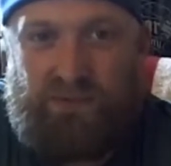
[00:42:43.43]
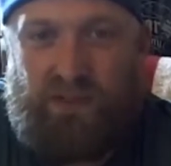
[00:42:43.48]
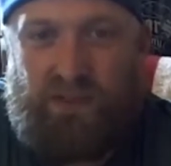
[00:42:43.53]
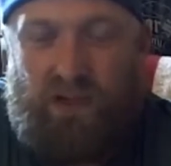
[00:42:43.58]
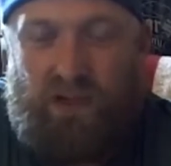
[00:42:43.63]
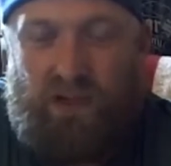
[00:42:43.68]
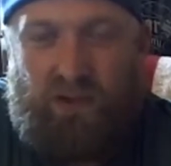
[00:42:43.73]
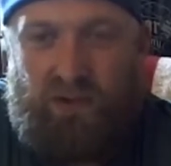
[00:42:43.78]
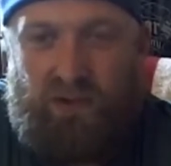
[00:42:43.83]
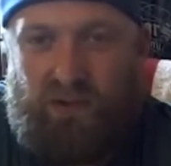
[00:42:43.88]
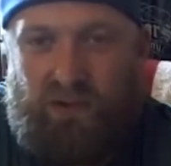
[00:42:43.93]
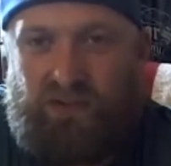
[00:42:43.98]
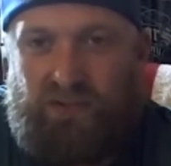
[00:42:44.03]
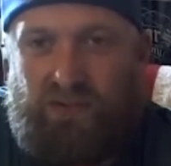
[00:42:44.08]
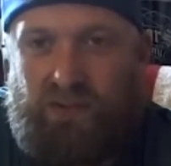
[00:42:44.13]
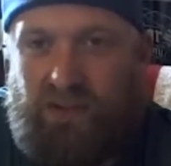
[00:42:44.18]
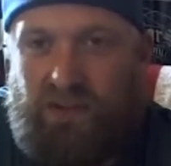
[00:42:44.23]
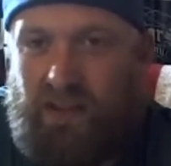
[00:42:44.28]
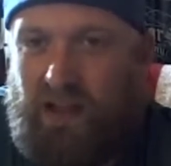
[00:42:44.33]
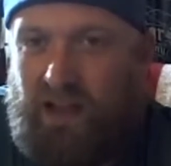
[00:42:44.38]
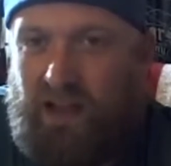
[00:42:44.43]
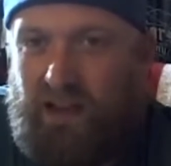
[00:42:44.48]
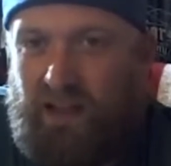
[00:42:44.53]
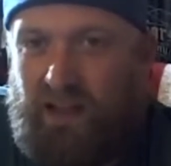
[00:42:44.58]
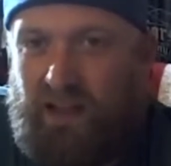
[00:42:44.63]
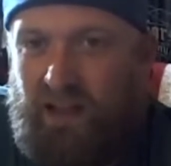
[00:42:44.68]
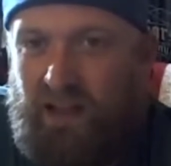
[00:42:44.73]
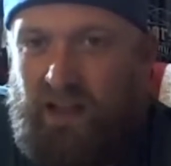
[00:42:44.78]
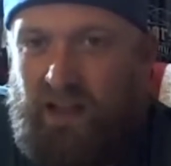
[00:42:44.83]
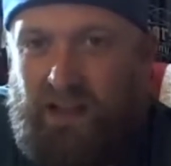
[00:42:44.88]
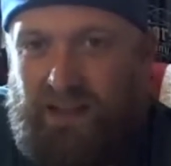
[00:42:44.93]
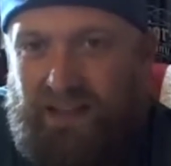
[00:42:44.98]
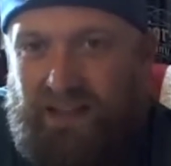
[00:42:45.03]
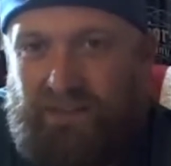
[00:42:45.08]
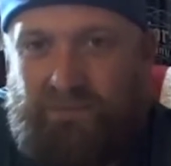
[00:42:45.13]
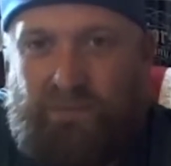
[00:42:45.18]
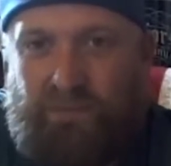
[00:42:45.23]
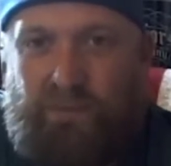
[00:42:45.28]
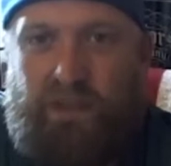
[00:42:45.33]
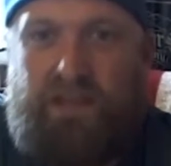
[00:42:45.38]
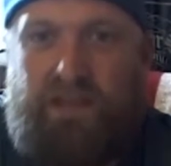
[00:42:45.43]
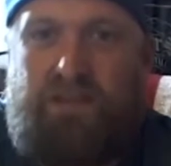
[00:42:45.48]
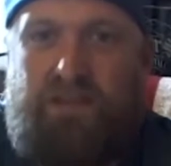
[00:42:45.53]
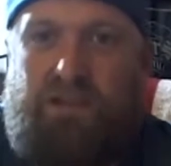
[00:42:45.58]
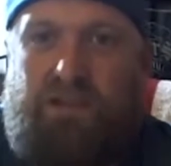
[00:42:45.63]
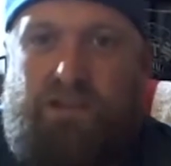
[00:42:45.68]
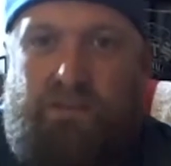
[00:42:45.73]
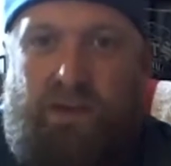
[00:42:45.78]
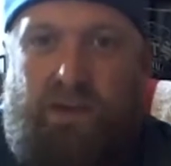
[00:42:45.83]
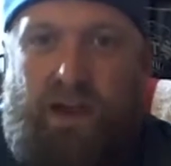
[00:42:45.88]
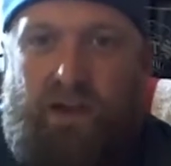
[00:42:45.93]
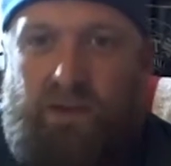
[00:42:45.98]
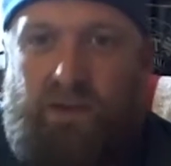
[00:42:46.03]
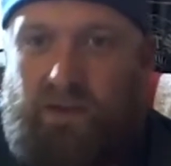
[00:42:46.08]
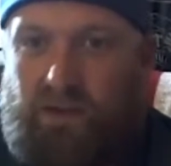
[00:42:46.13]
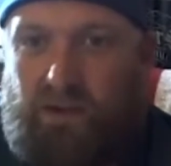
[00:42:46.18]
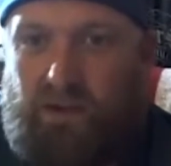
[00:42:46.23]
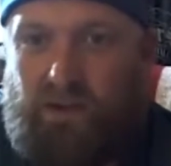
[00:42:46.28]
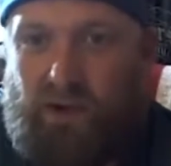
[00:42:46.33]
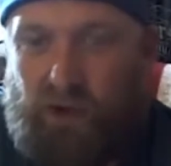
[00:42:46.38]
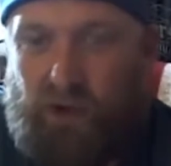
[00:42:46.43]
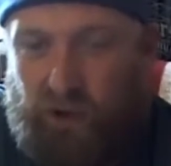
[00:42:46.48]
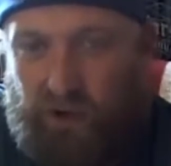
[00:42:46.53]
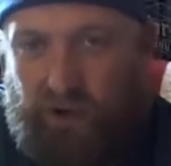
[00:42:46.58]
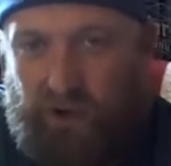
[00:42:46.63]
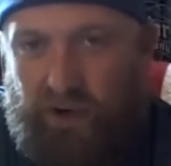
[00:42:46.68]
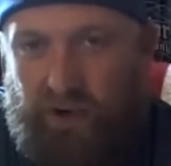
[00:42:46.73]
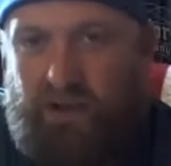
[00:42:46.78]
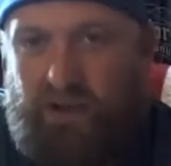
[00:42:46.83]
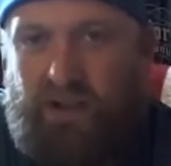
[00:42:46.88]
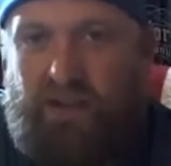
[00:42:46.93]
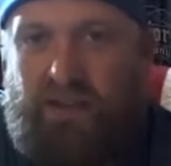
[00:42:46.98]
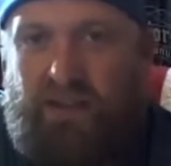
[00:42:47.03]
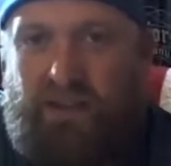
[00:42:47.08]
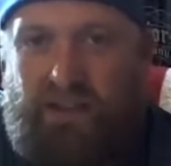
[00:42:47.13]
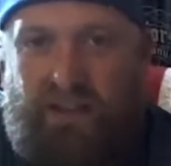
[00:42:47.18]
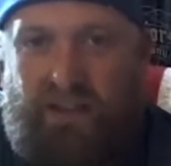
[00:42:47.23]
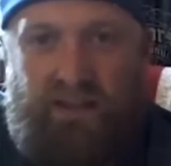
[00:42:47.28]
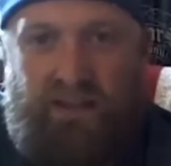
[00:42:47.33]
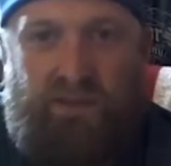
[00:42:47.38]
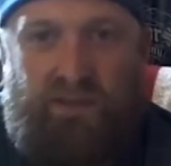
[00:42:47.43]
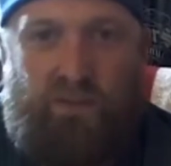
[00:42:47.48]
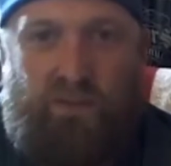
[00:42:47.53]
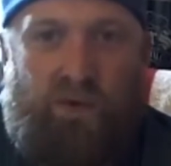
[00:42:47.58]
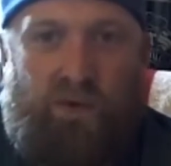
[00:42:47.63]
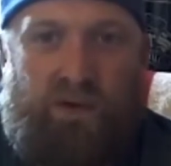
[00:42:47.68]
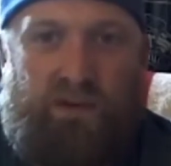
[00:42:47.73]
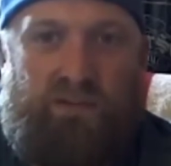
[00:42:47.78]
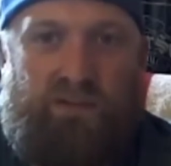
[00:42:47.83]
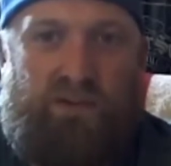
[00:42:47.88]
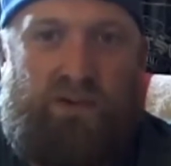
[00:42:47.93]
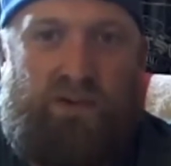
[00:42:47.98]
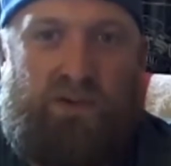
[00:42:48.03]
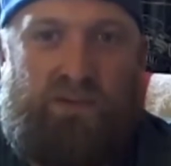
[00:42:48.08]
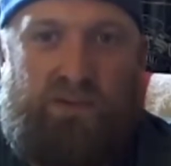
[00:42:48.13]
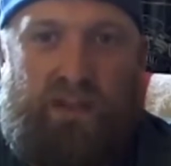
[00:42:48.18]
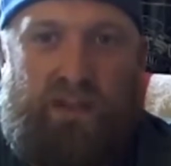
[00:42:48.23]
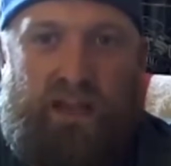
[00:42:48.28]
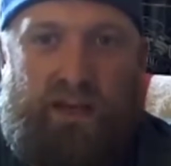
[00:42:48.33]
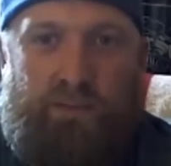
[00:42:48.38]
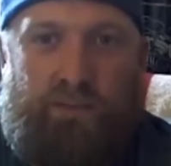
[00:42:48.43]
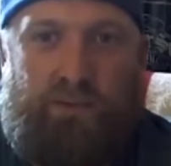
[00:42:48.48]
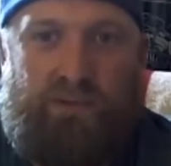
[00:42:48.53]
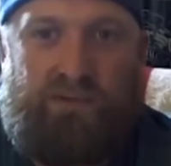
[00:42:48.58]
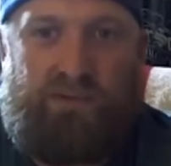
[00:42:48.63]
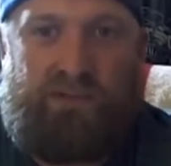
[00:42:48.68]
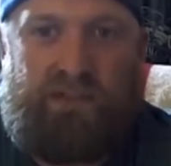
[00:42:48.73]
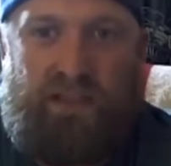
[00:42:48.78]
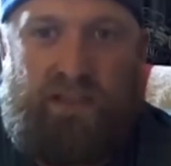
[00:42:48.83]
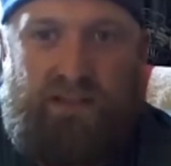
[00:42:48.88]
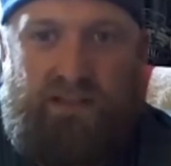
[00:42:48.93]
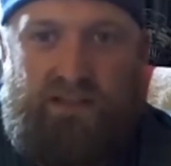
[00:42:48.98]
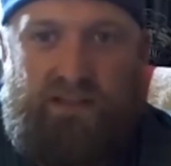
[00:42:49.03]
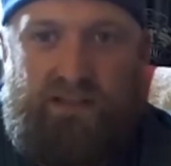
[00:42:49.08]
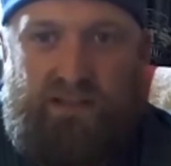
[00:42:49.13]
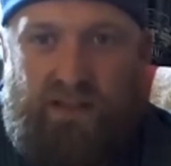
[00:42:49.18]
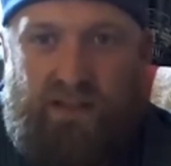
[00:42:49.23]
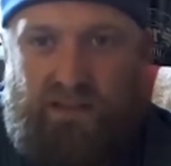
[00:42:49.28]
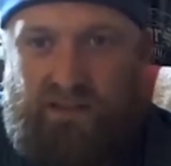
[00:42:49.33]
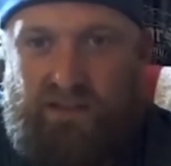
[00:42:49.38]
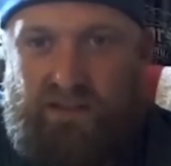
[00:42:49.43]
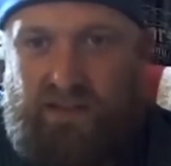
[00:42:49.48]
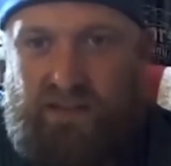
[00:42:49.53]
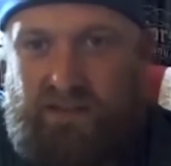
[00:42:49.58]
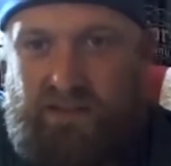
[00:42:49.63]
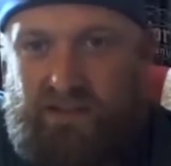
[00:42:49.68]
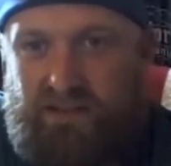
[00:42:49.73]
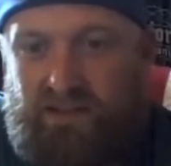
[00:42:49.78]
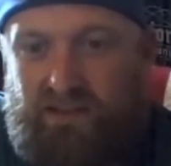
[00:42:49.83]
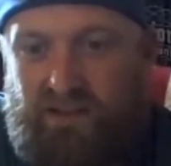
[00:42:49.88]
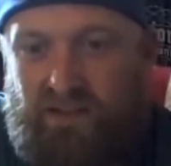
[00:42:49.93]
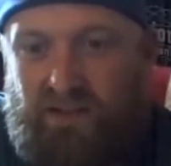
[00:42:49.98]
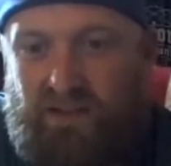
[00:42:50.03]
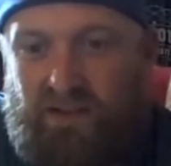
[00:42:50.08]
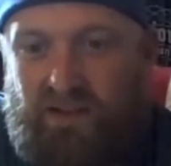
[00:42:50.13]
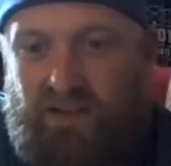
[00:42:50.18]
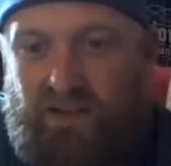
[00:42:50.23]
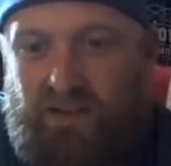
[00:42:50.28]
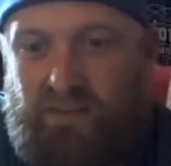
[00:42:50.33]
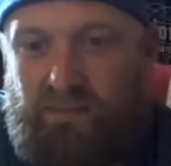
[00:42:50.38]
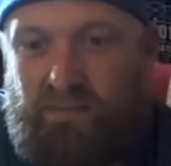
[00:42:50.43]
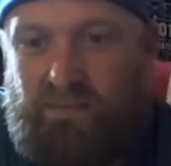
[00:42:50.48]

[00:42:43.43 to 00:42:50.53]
There's a lot of information about your herd in one of those animals that doesn't necessarily